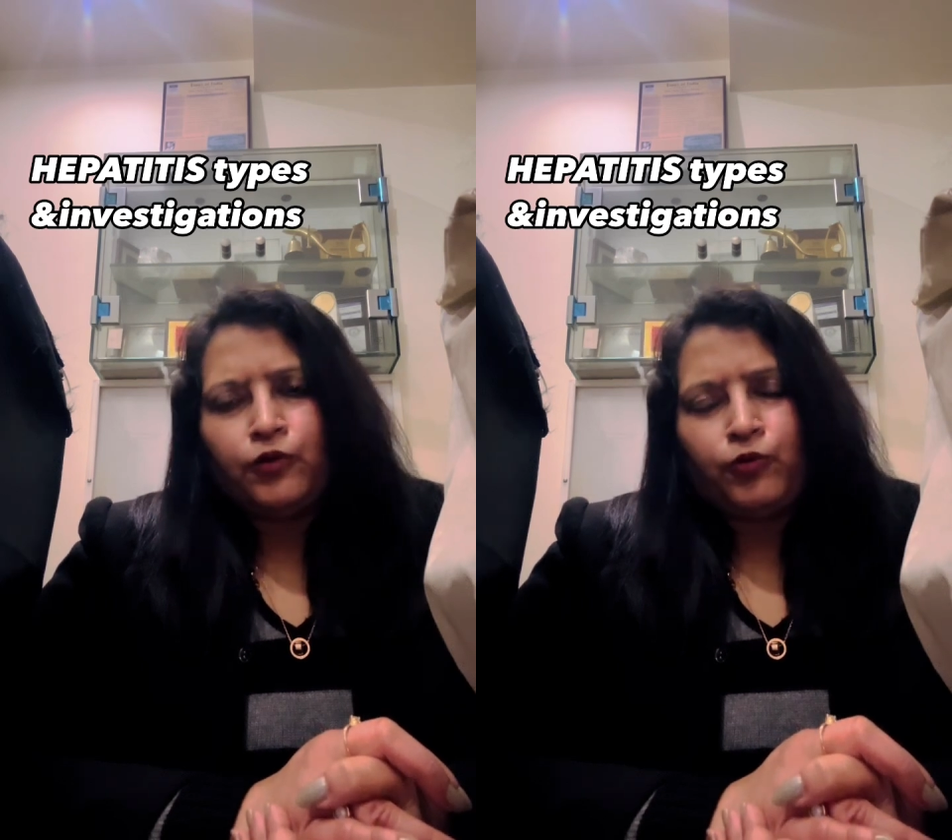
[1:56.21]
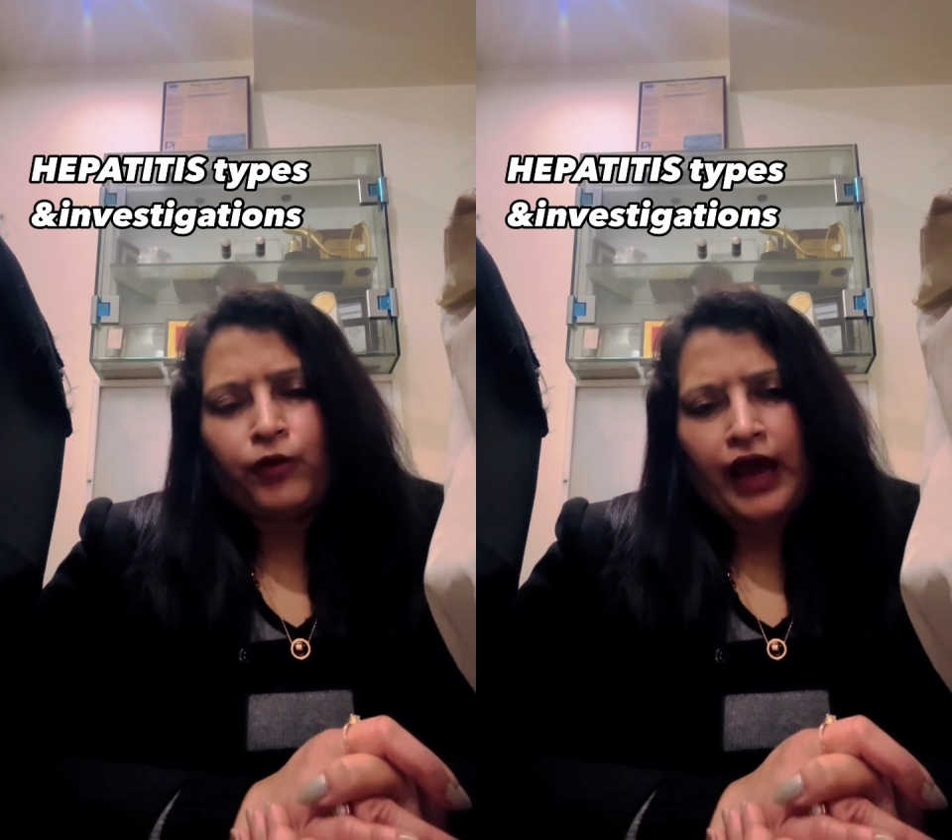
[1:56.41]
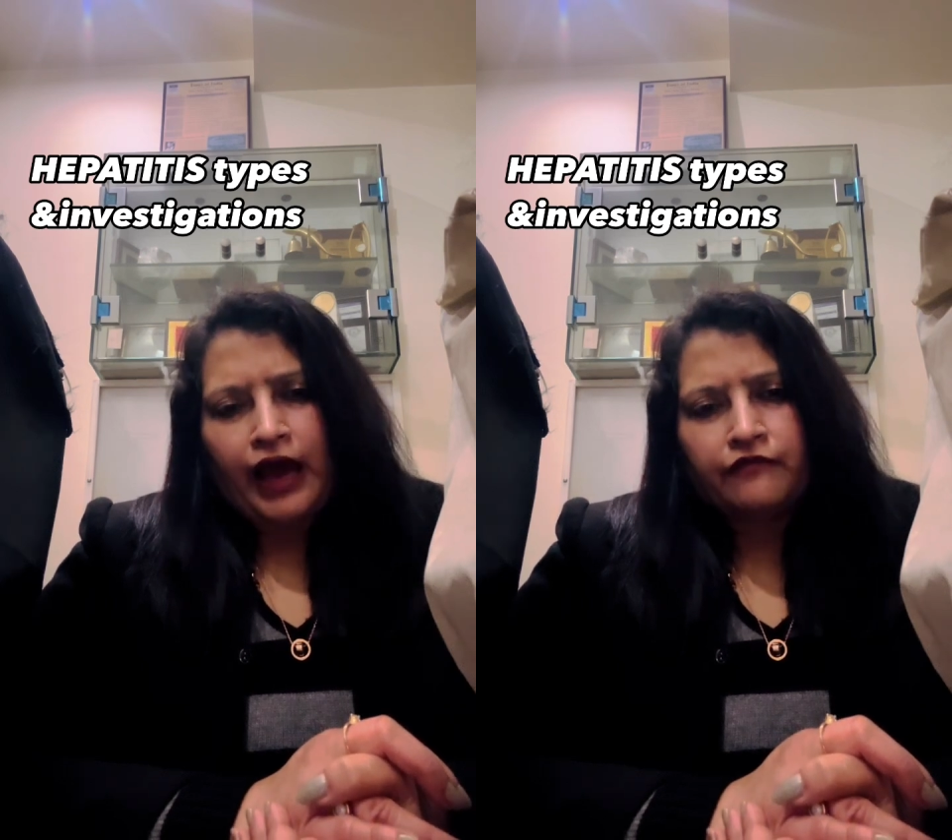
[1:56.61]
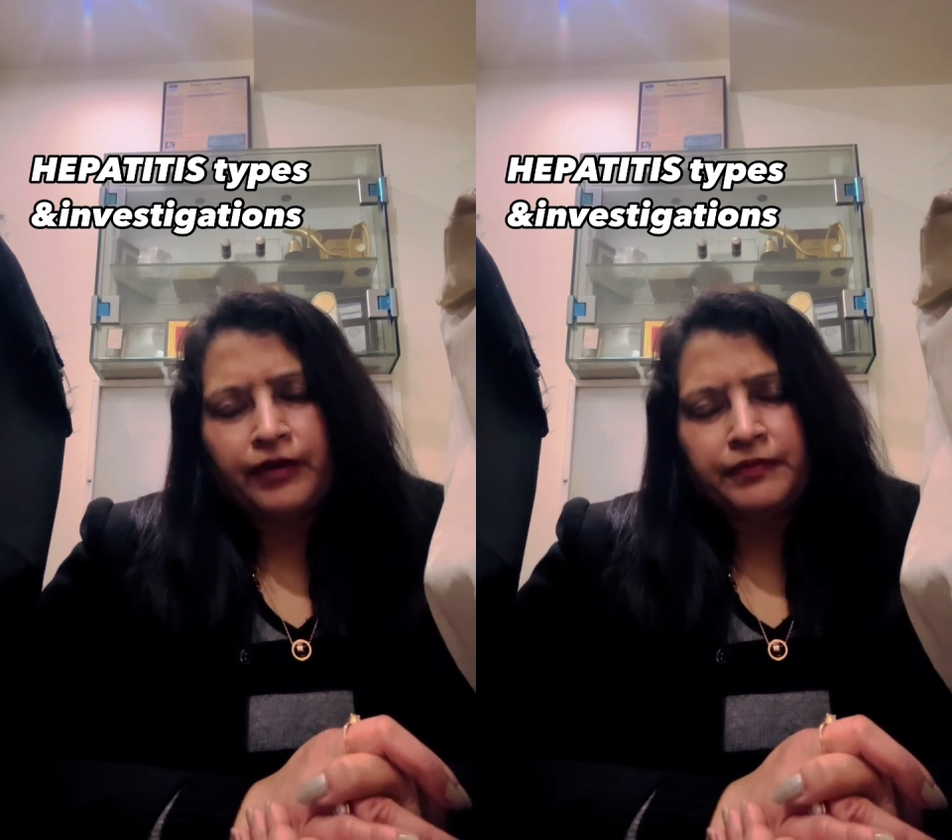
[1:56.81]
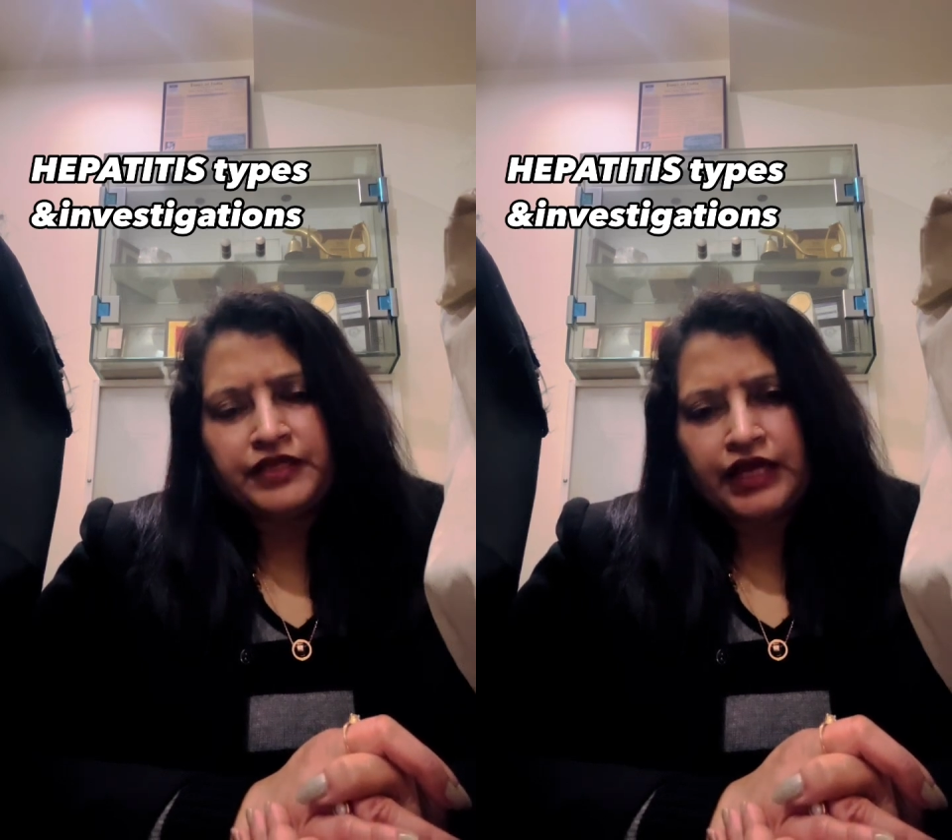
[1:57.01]
who have
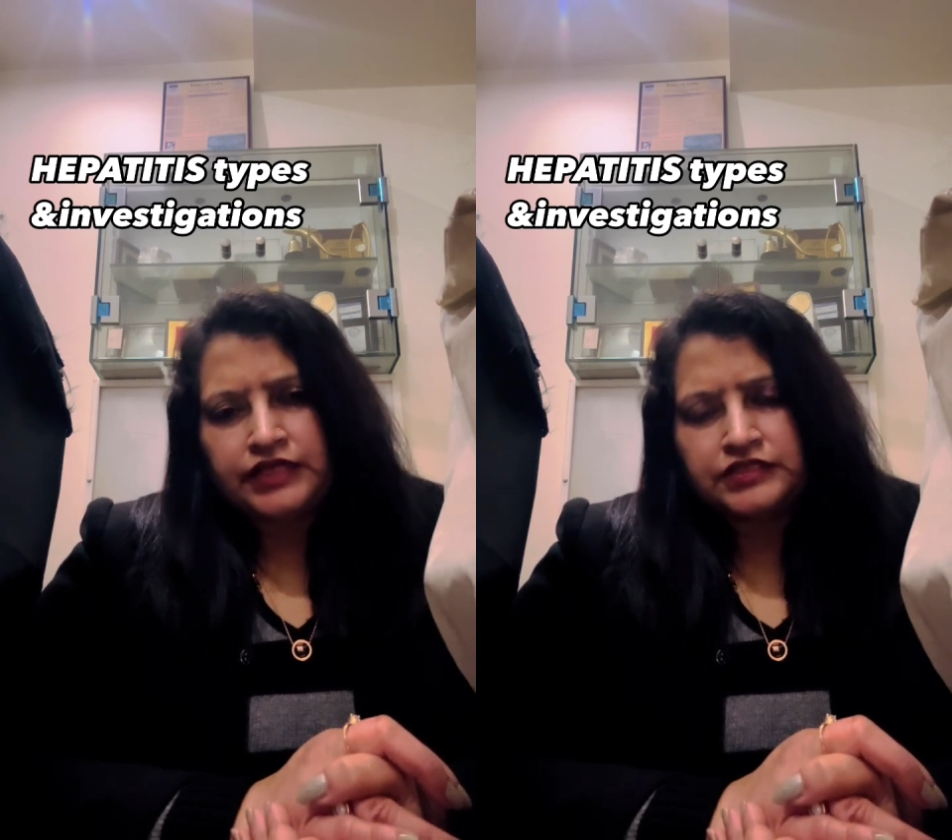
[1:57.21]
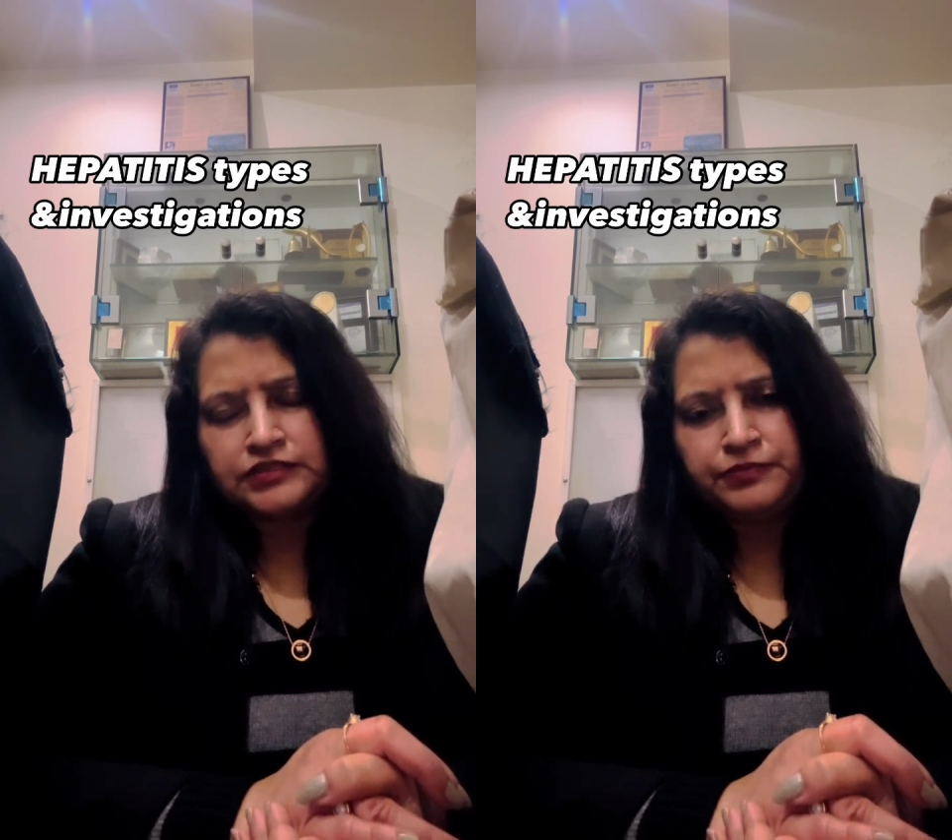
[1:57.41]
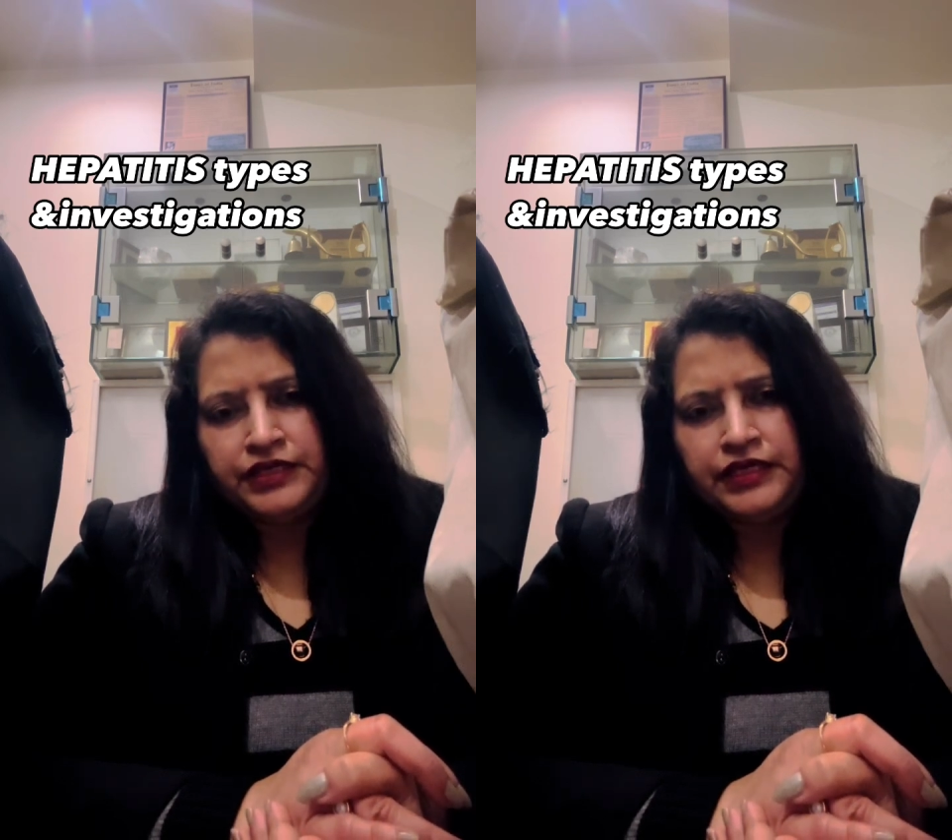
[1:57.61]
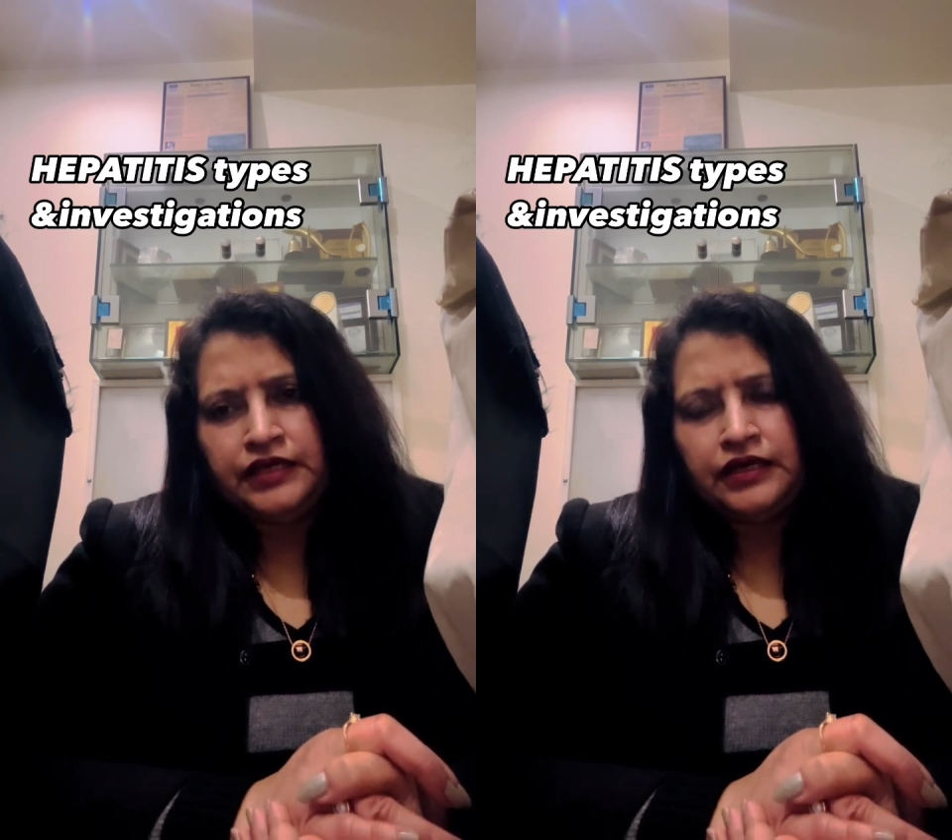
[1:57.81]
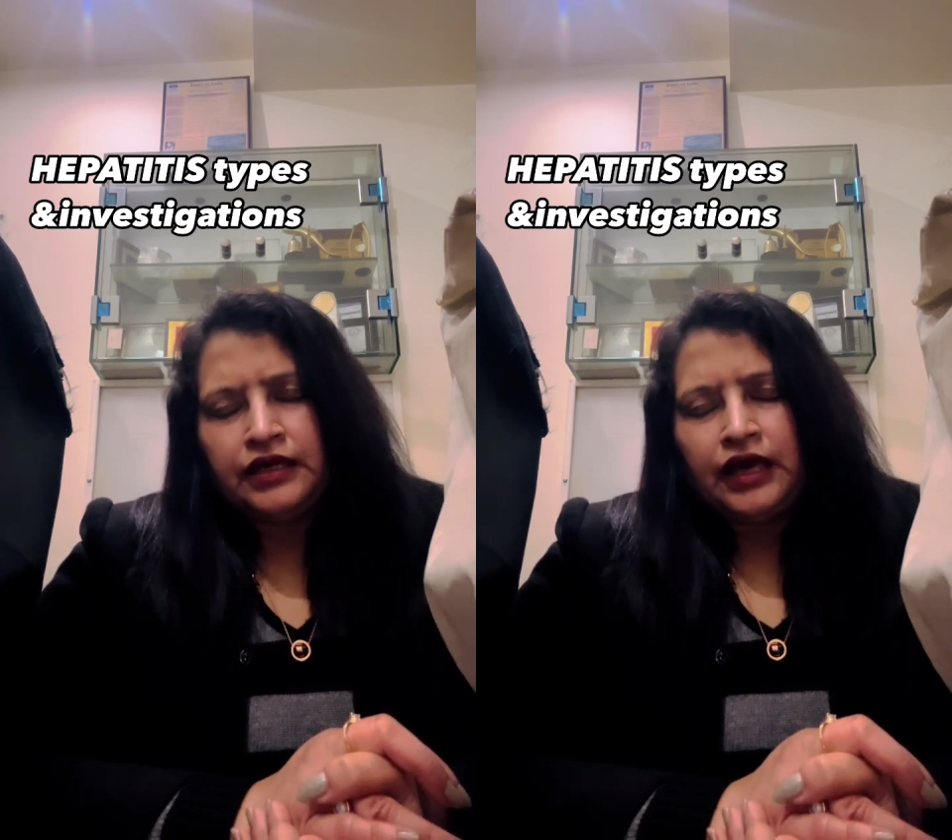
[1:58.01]
hepatitis B,